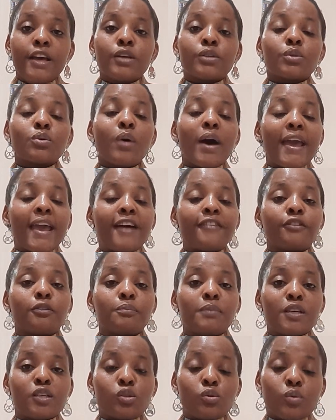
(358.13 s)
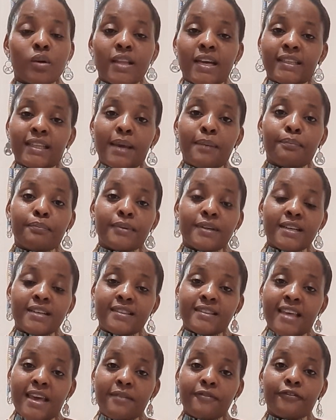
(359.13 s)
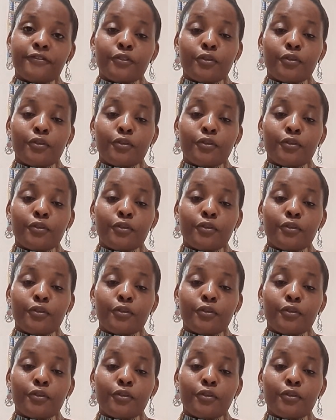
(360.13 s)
so I have to make sure that I bring them